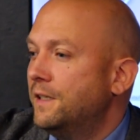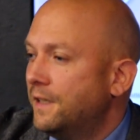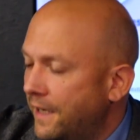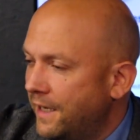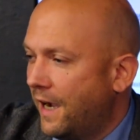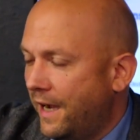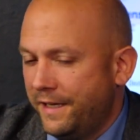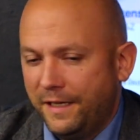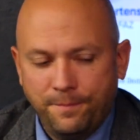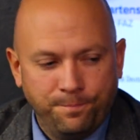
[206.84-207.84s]

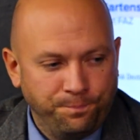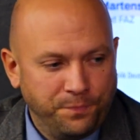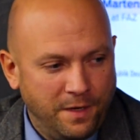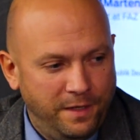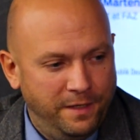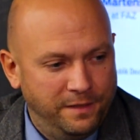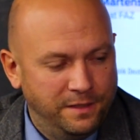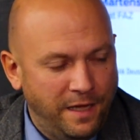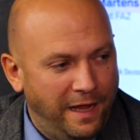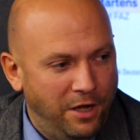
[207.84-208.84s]
regarding the
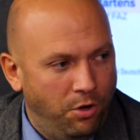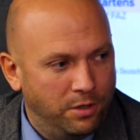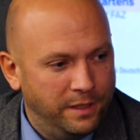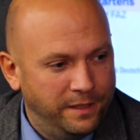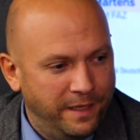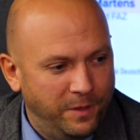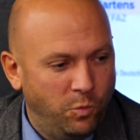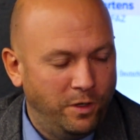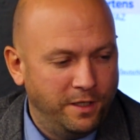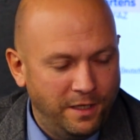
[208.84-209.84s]
dialogue. And then
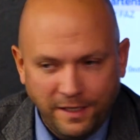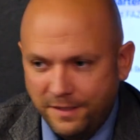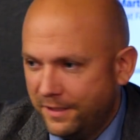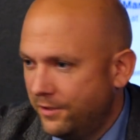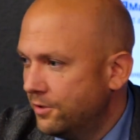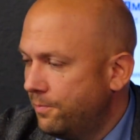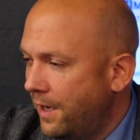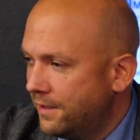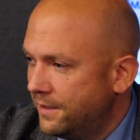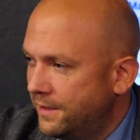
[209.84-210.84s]
1 year later, those
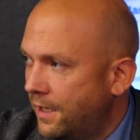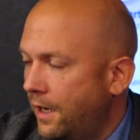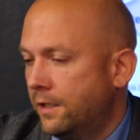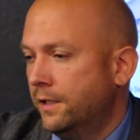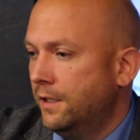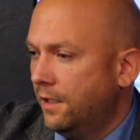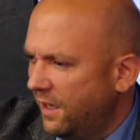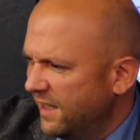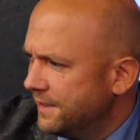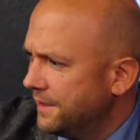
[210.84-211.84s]
partners said, like,
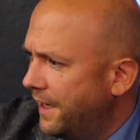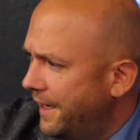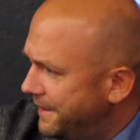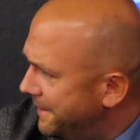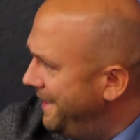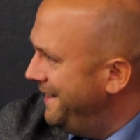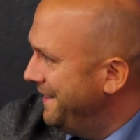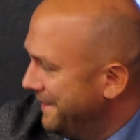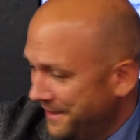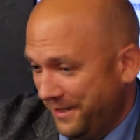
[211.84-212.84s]
listen, guys,
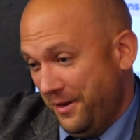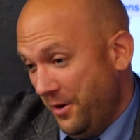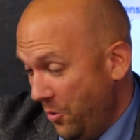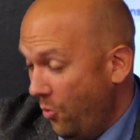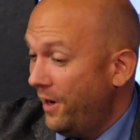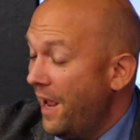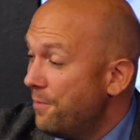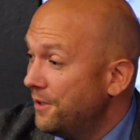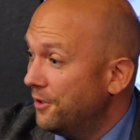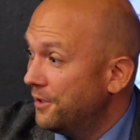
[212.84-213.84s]
what
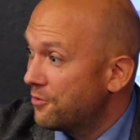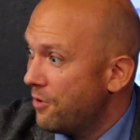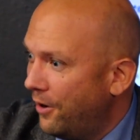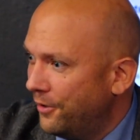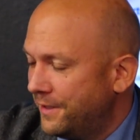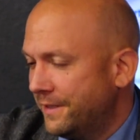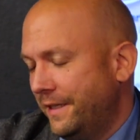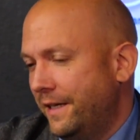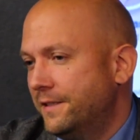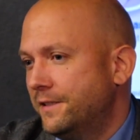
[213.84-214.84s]
happened on the ground?
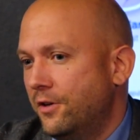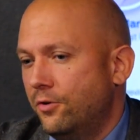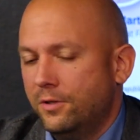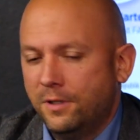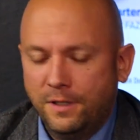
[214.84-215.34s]
Yeah, so